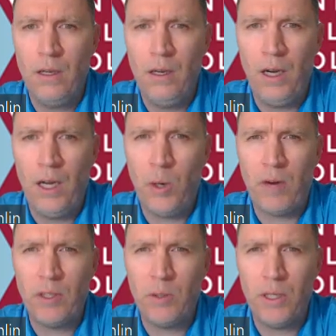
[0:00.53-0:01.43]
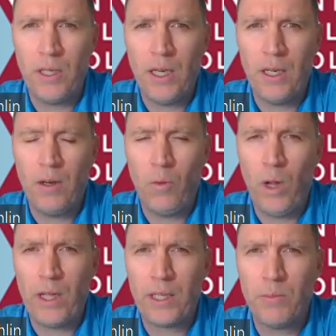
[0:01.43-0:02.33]
Hello everyone,
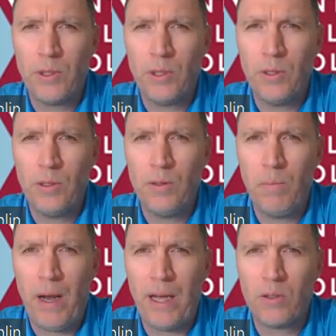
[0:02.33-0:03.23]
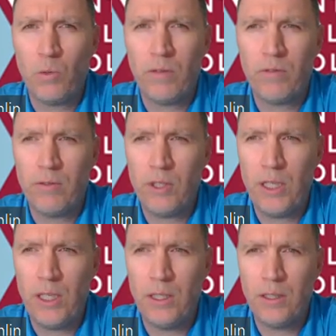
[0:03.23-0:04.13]
welcome to Math
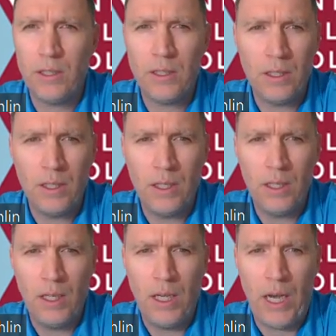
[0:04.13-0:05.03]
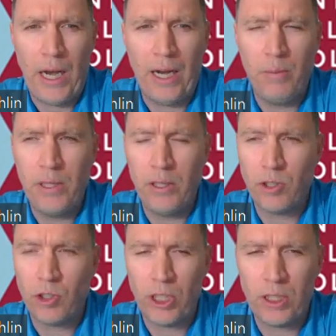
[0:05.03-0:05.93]
115. I'll be your
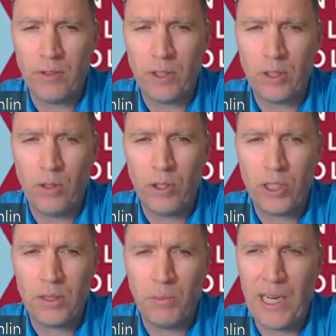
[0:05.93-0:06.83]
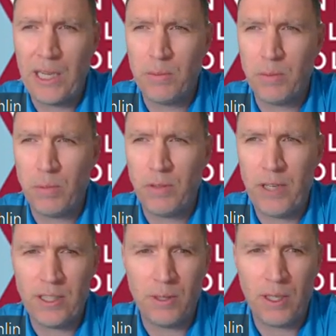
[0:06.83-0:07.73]
instructor for the course. My name's
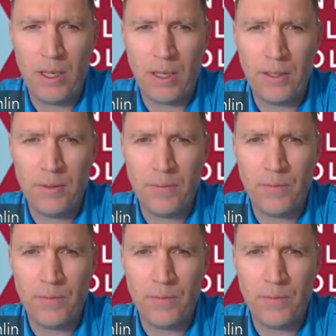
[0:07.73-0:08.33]
Professor McLaughlin.